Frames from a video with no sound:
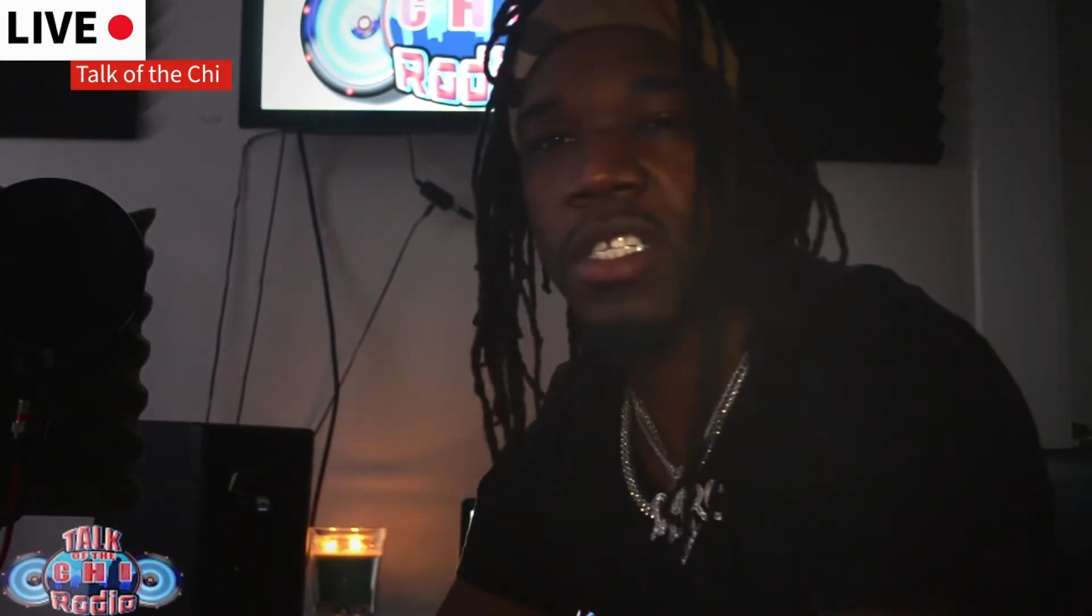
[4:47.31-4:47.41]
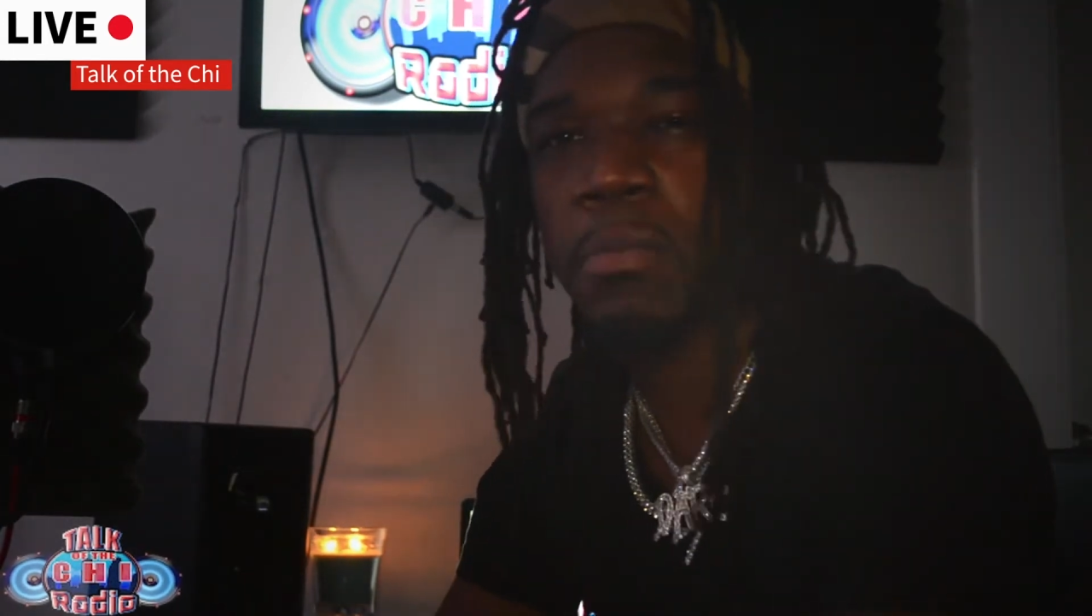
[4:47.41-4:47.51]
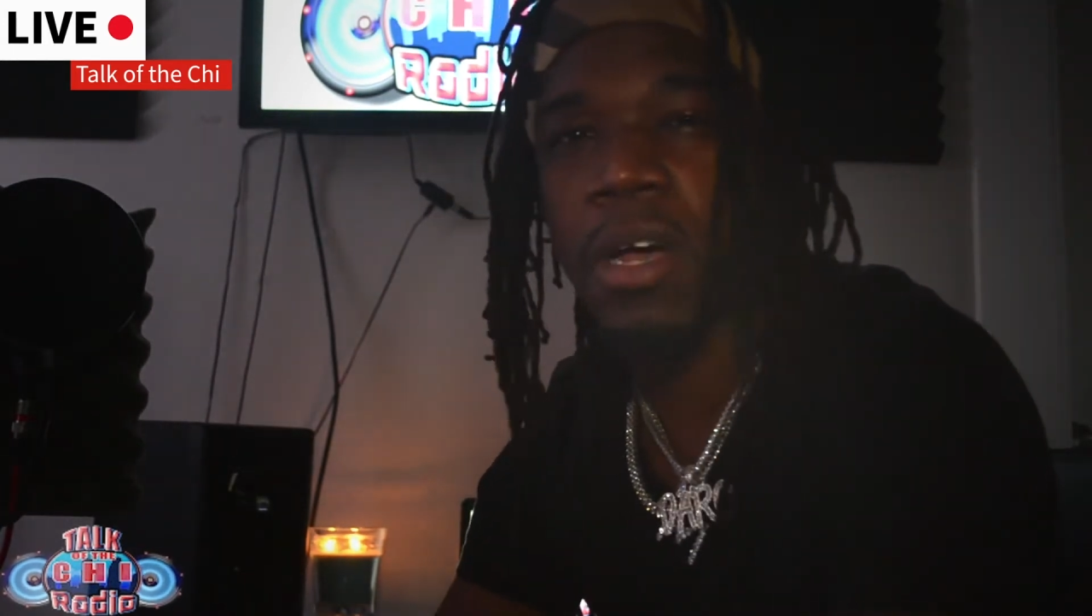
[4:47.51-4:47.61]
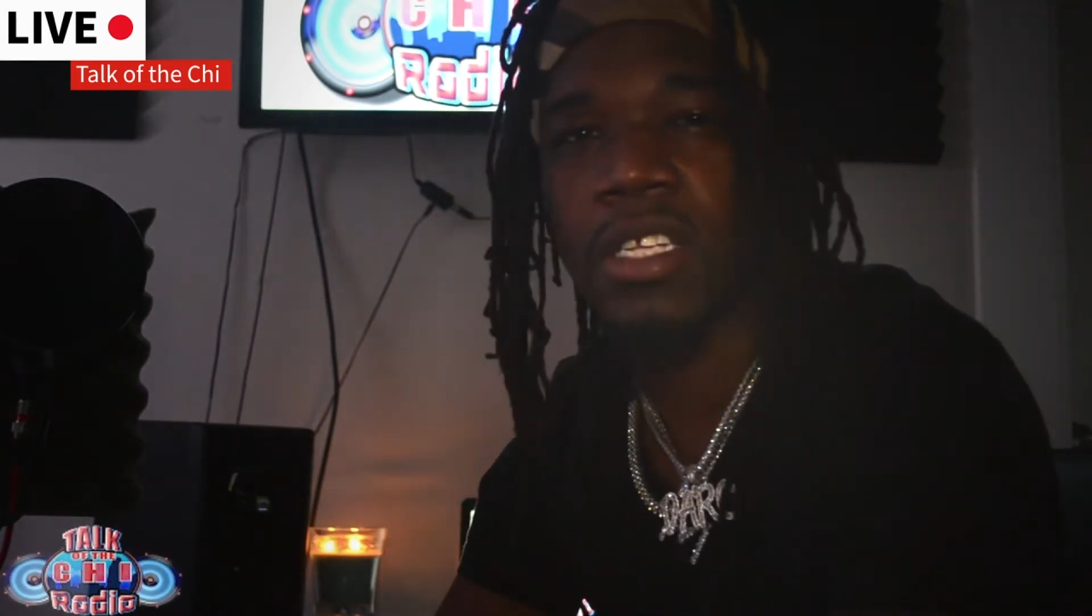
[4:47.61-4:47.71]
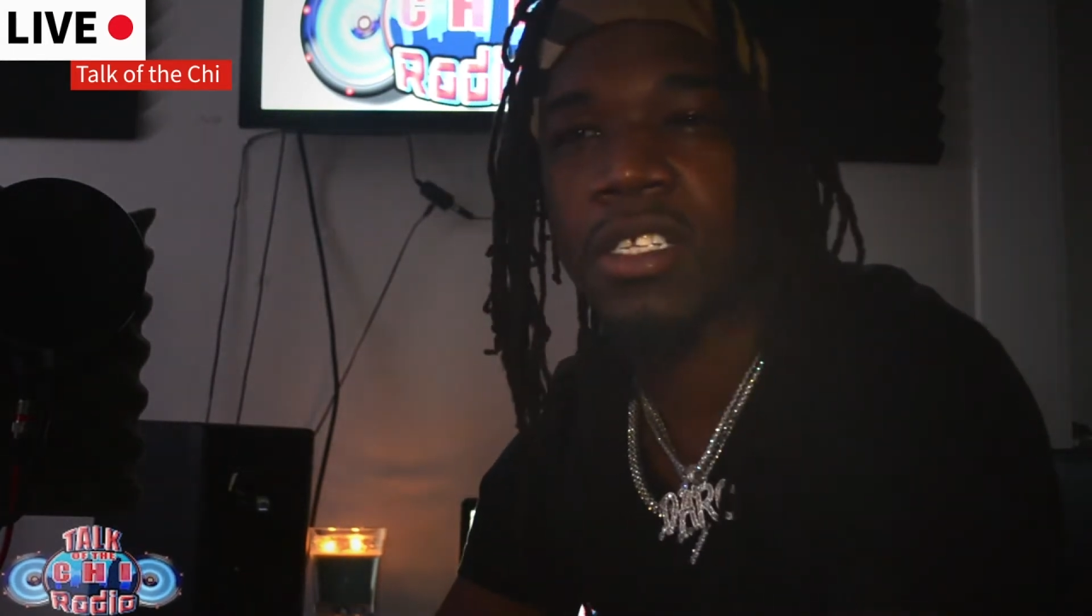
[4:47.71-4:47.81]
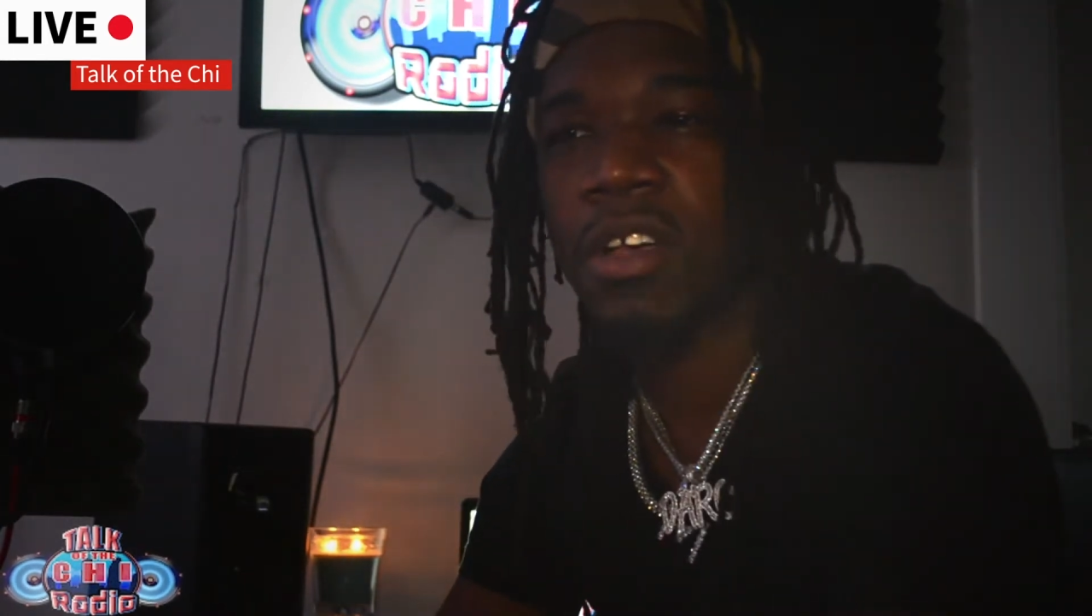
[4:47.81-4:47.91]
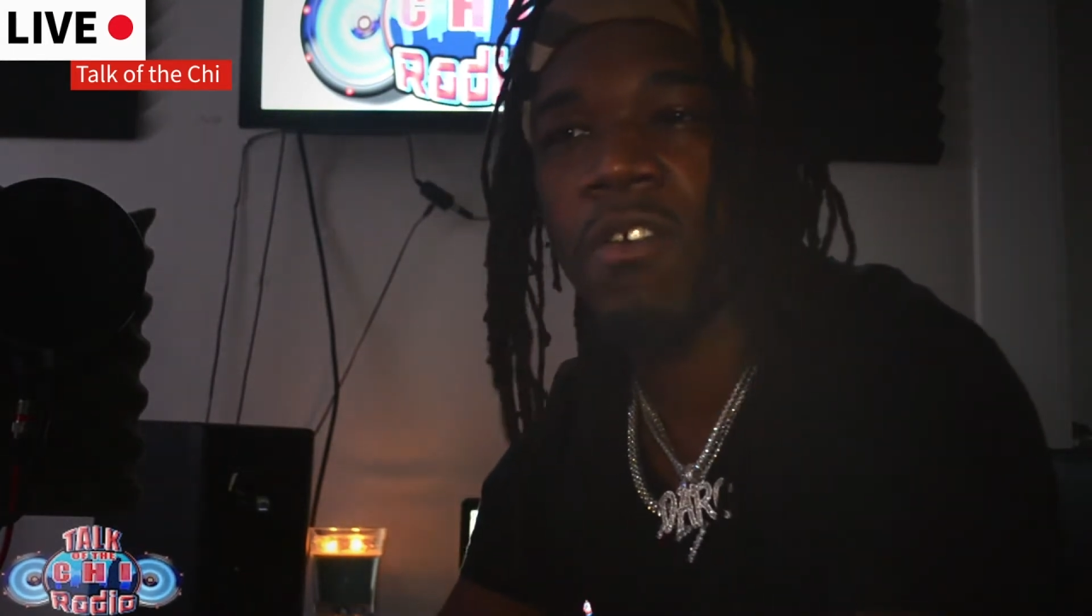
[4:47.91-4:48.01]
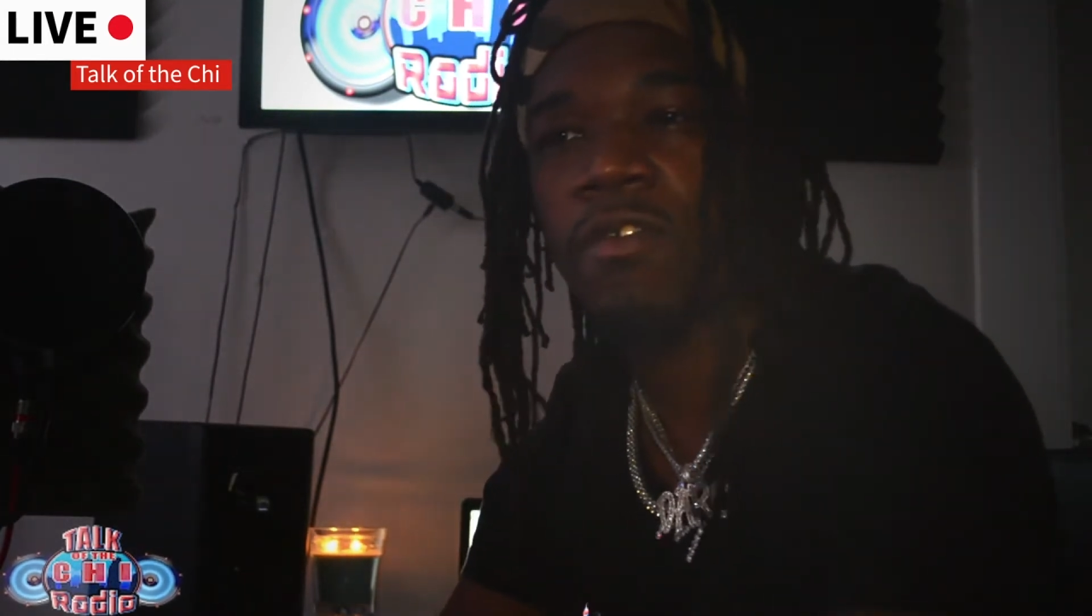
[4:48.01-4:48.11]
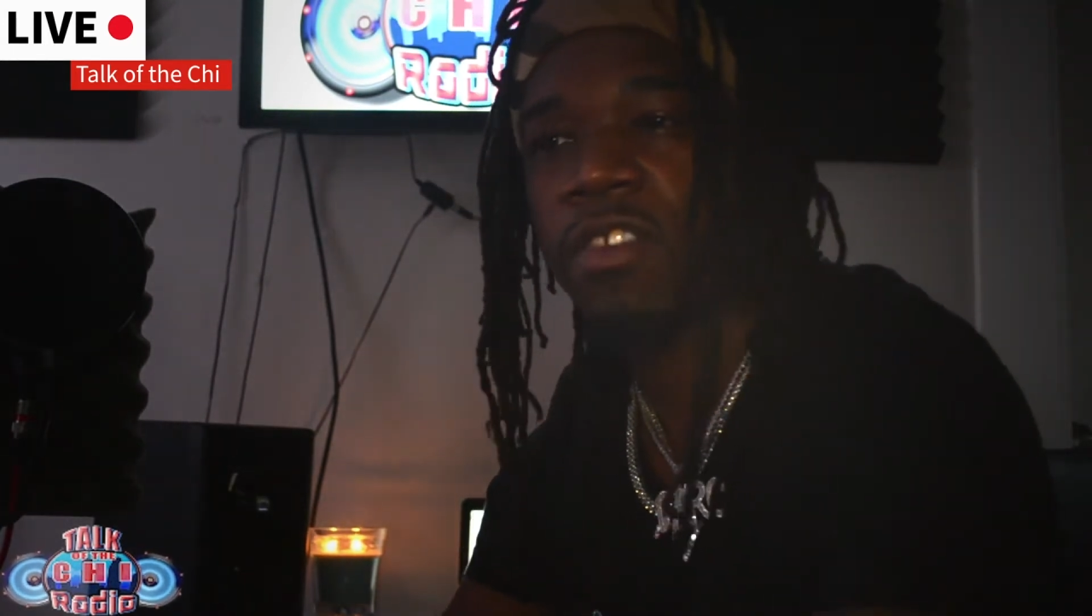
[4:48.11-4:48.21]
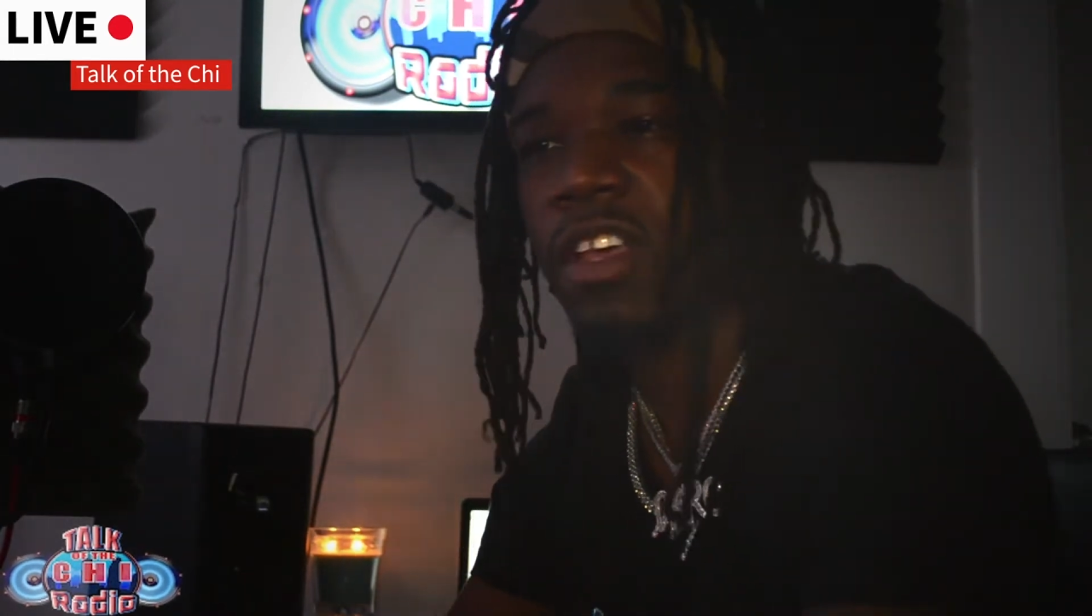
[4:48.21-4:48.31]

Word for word: to myself,